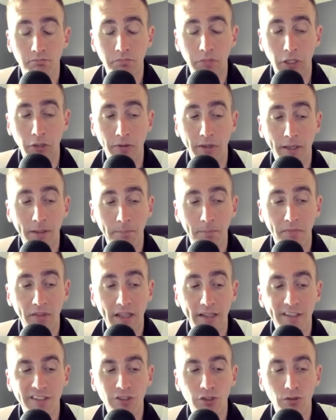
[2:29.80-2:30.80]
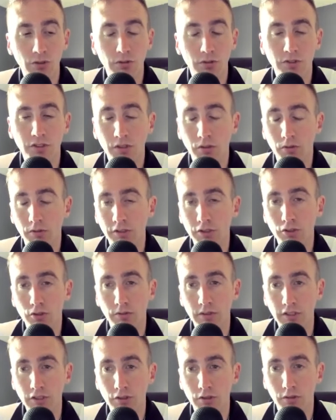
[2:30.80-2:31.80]
Okay, that is dual sequential
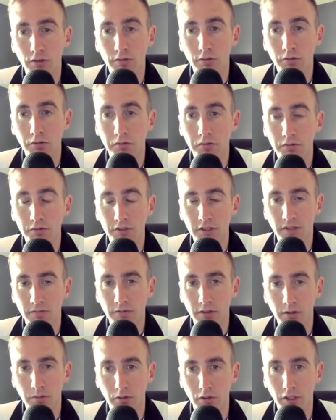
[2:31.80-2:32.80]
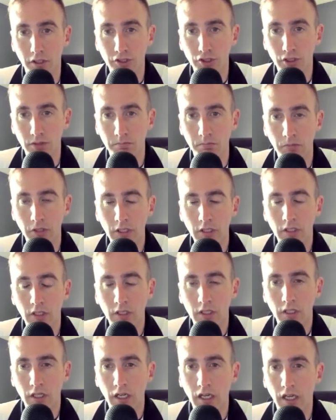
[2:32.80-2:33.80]
external defibrillation.
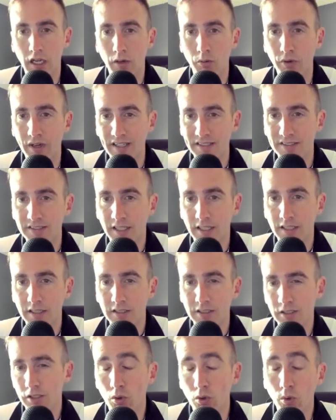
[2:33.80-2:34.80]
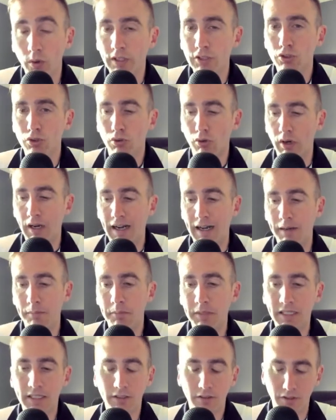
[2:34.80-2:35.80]
When I say sequential, I
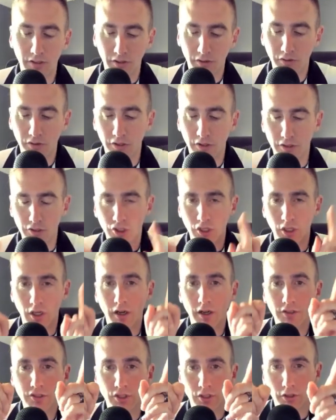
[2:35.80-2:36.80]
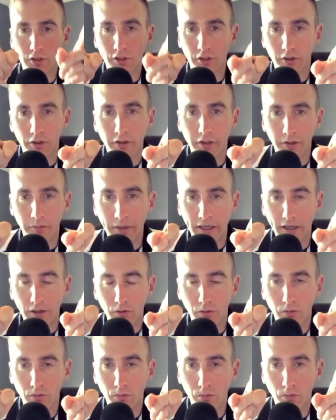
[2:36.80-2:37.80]
mean the shocks occur in about
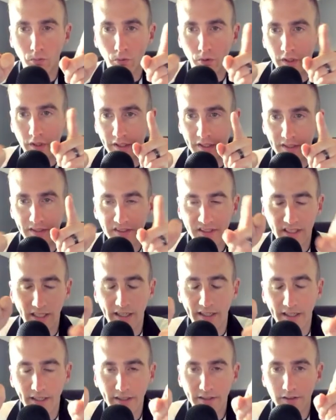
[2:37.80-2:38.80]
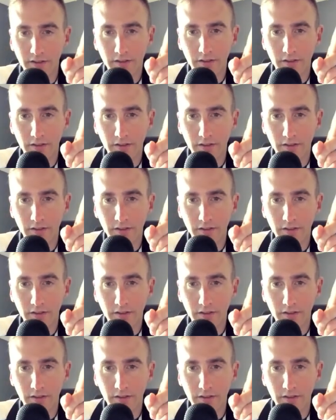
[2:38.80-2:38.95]
1 second,